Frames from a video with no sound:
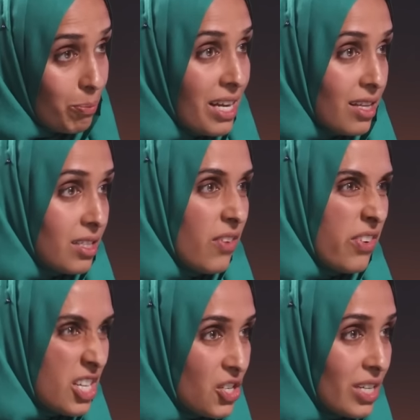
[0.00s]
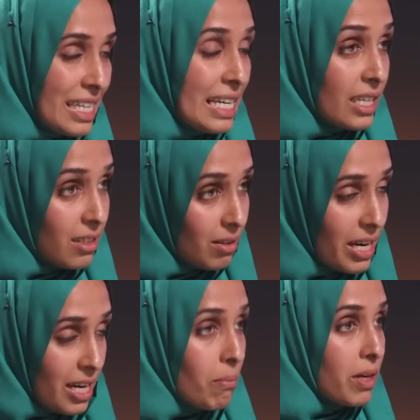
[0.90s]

By this definition, it, it,